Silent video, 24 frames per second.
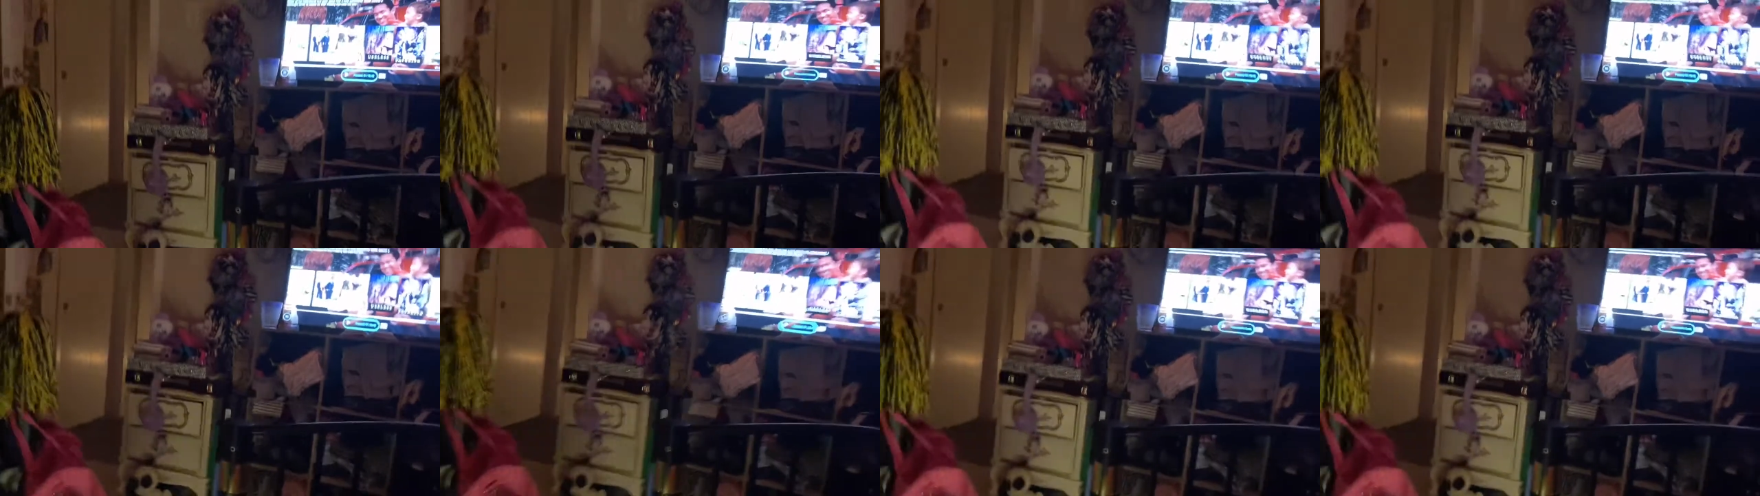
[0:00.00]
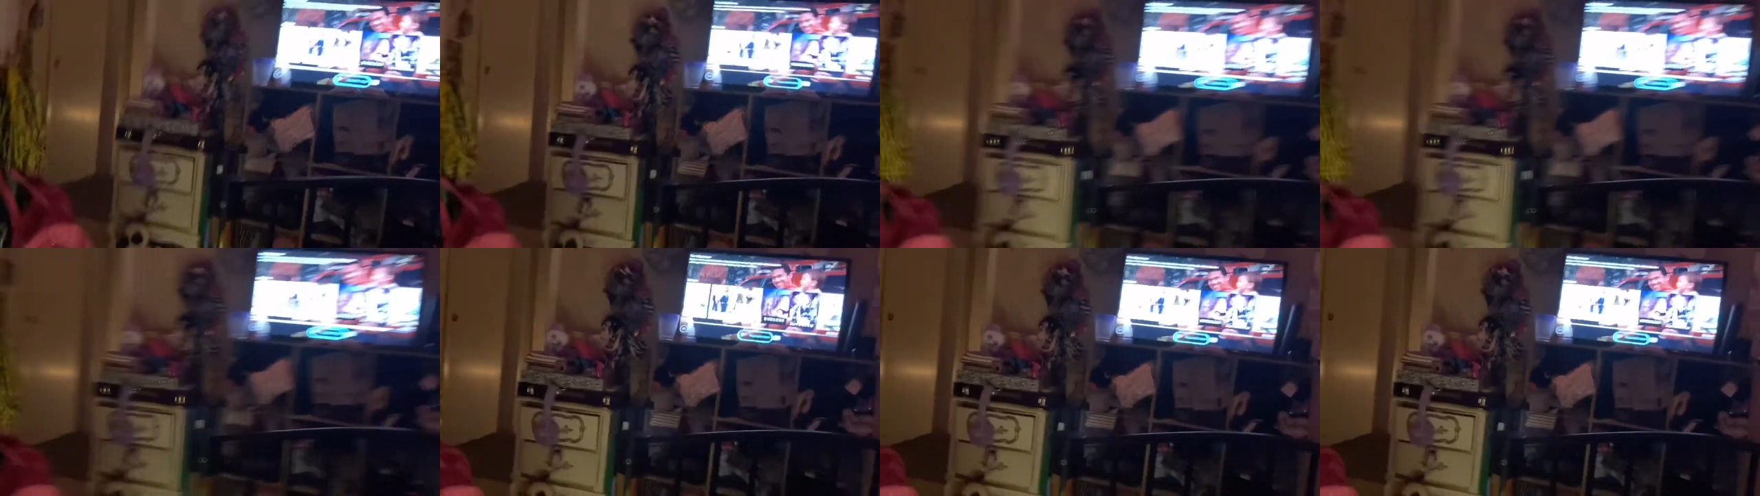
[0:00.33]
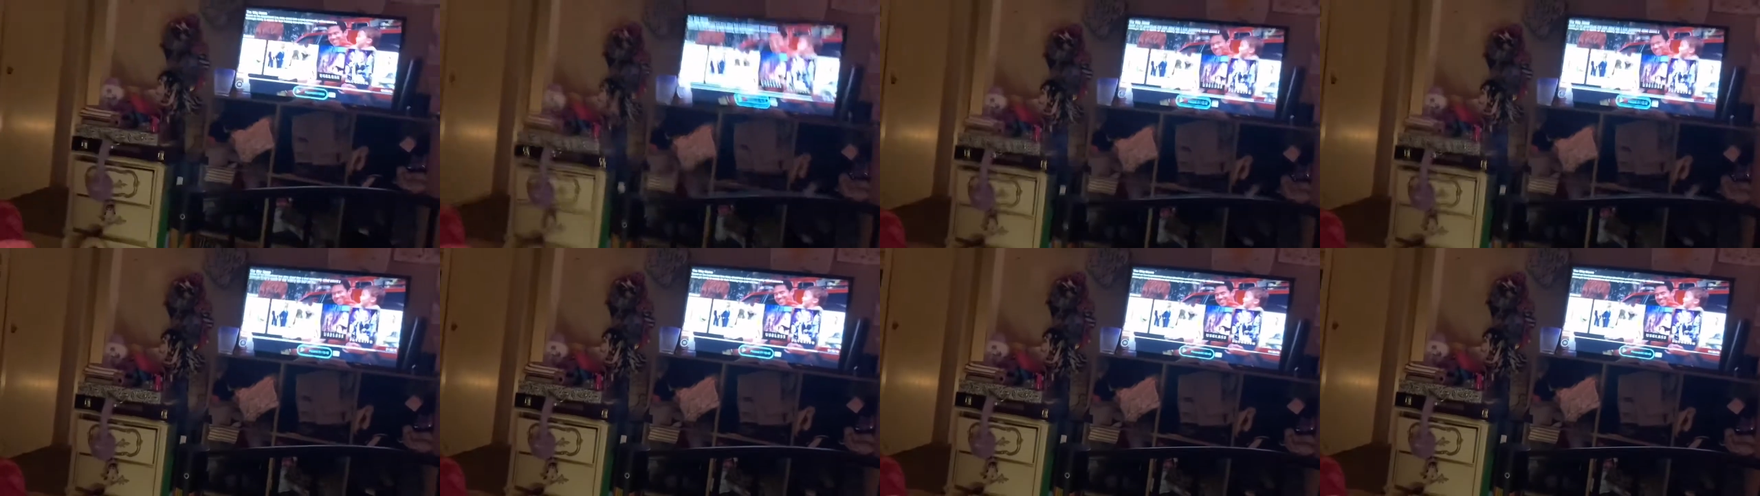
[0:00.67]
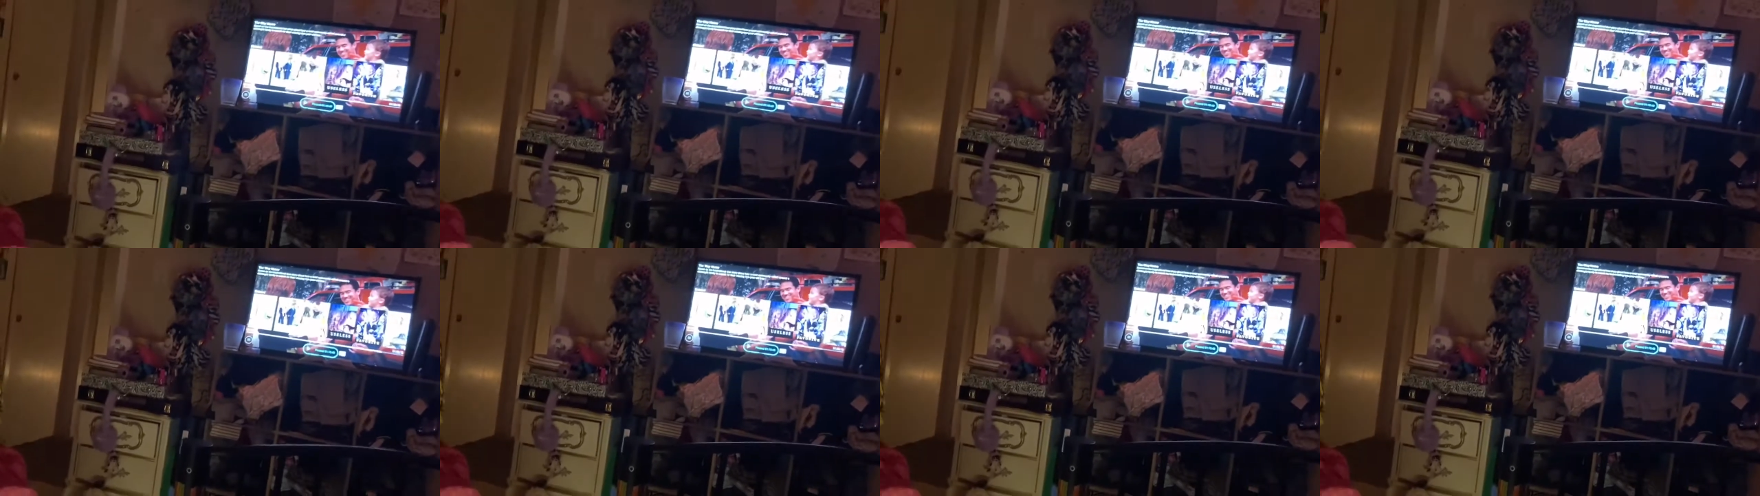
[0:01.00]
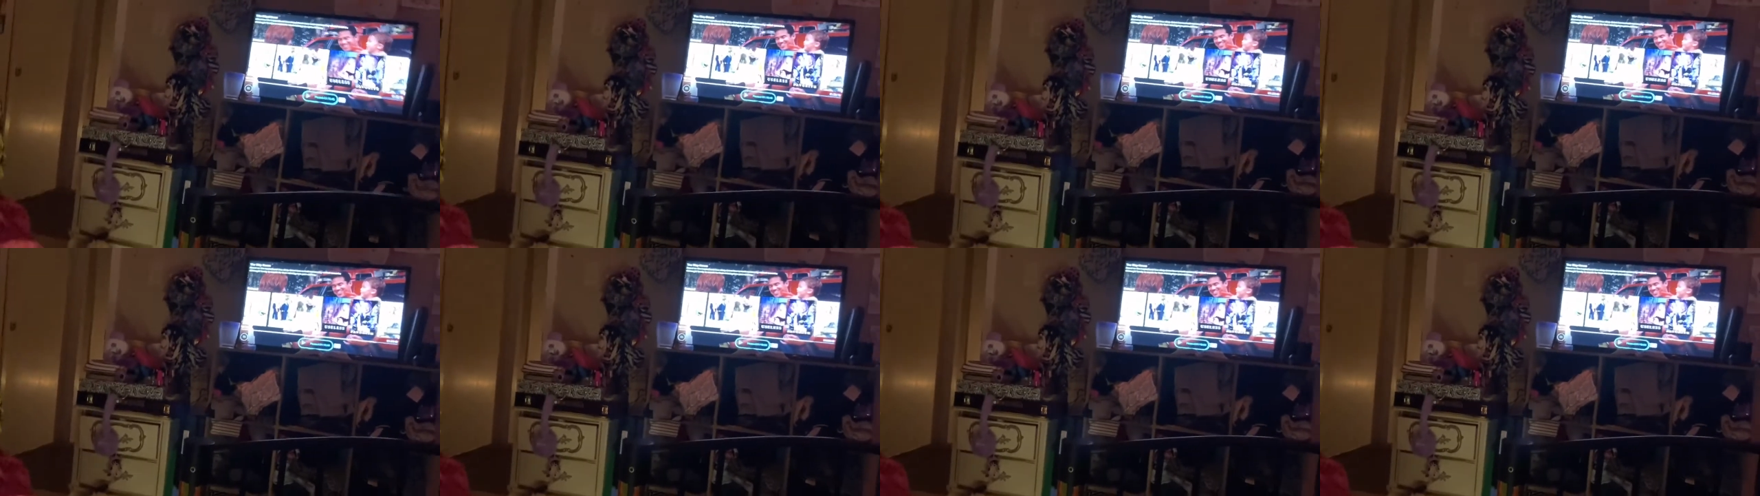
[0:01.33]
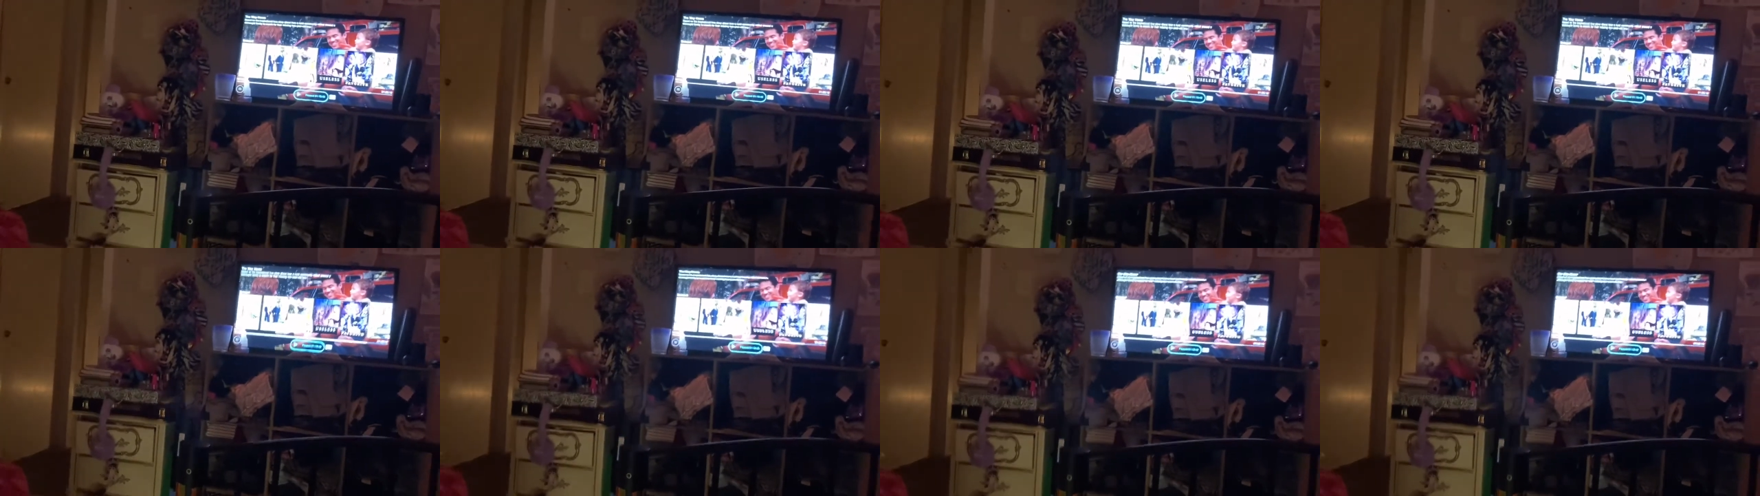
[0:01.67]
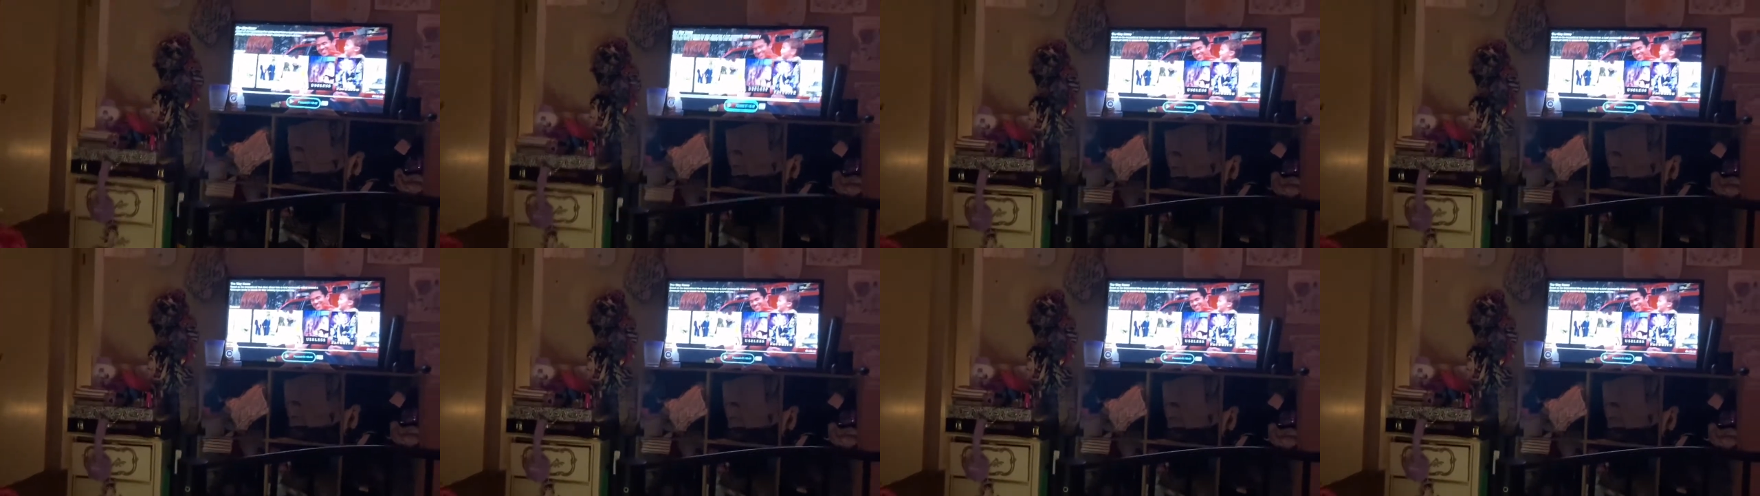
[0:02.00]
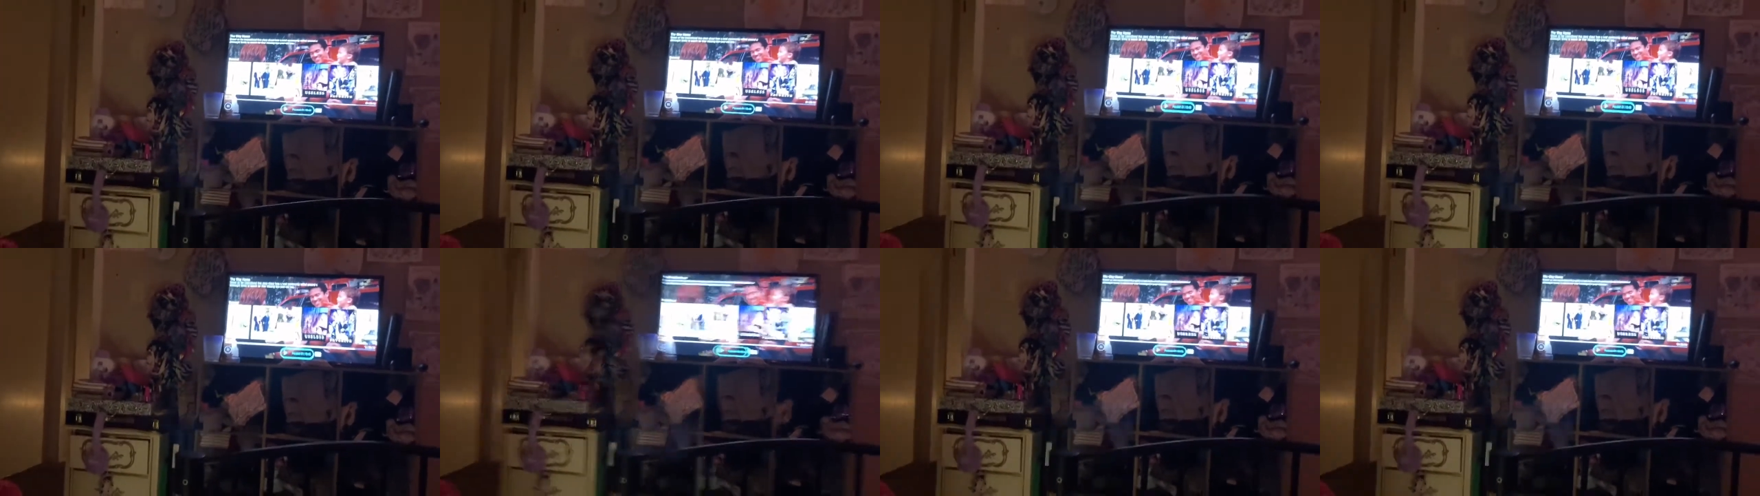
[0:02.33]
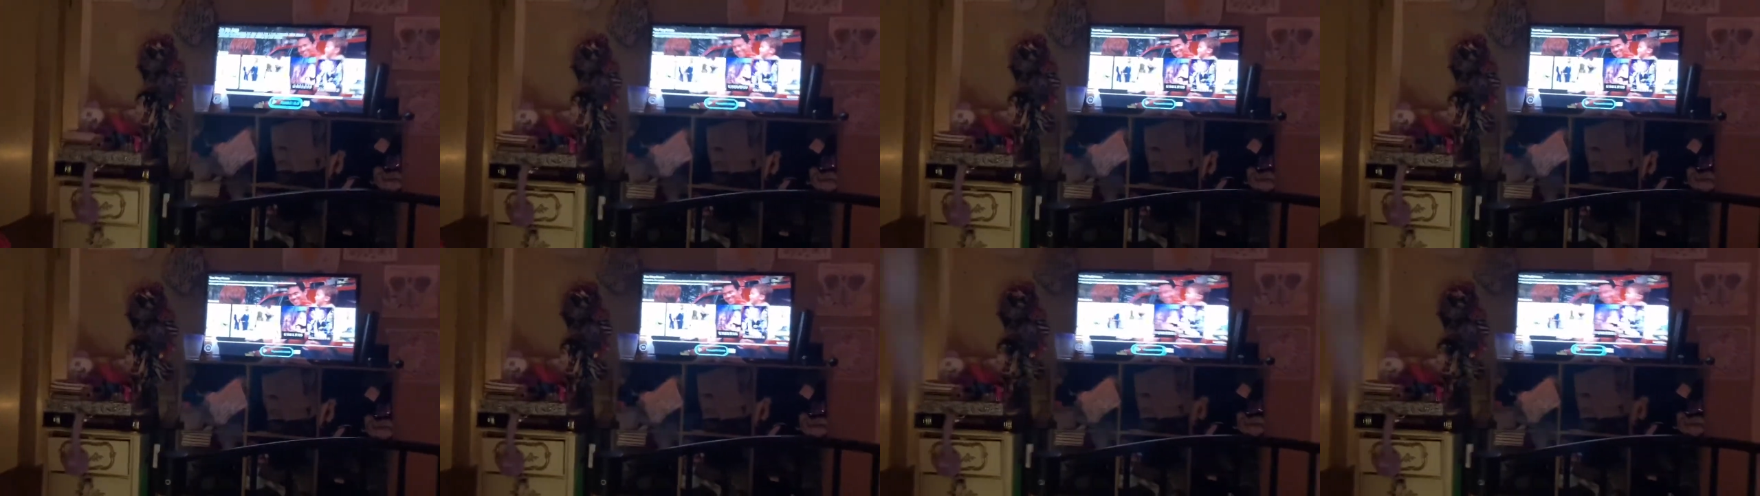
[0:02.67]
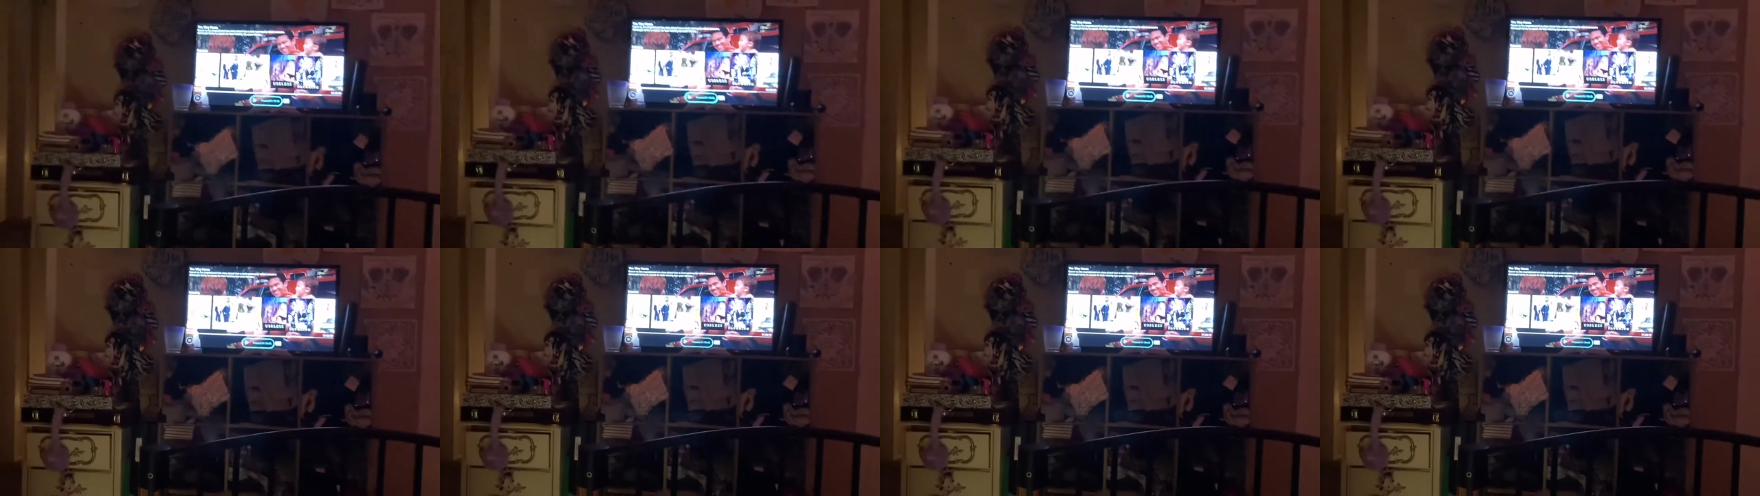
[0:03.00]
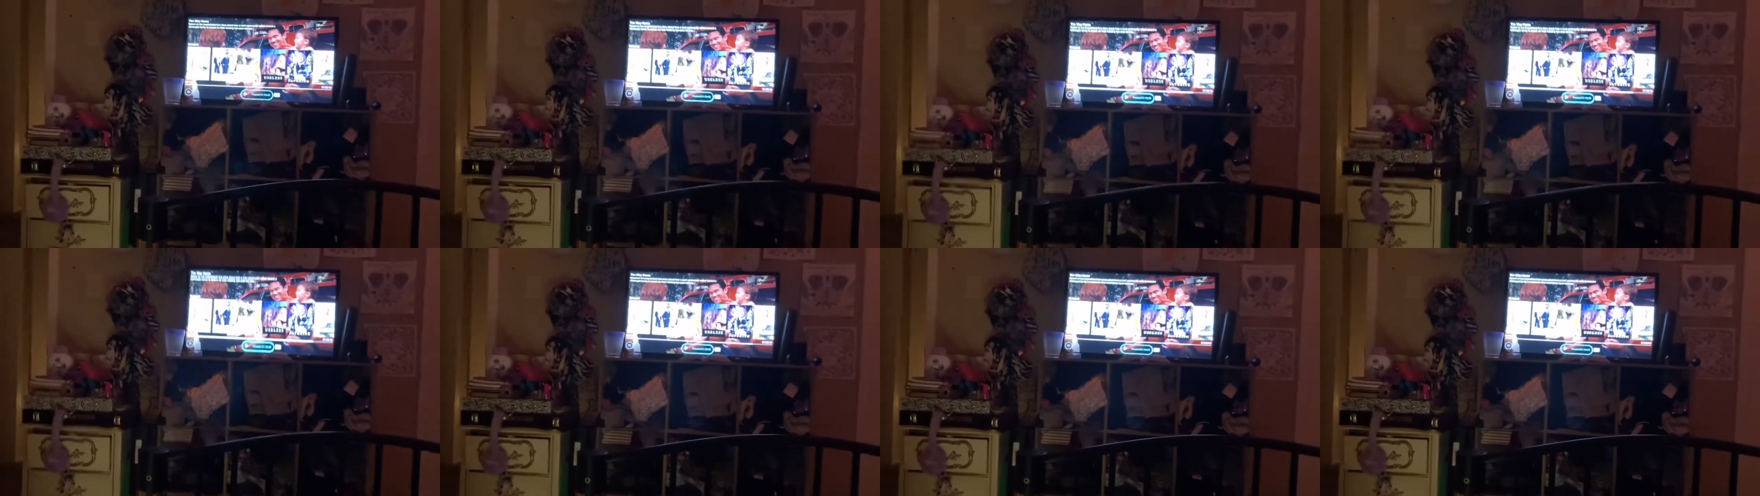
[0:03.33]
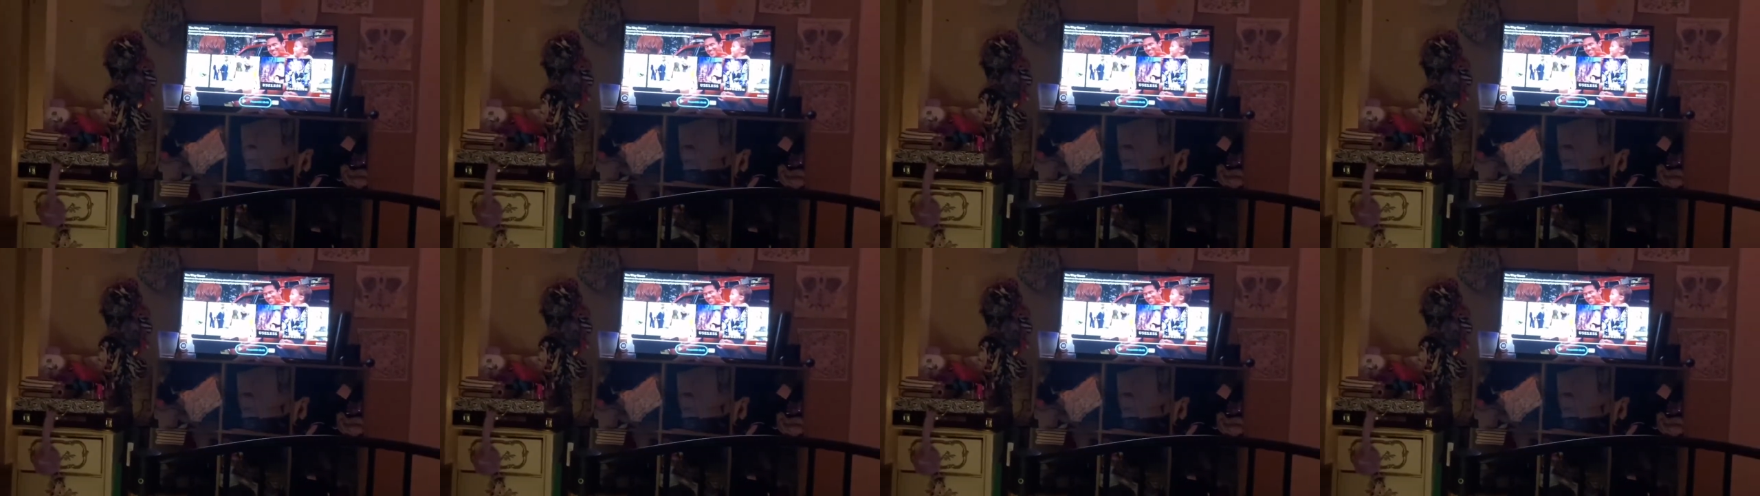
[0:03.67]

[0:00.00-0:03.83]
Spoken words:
[unreadable: no face in view]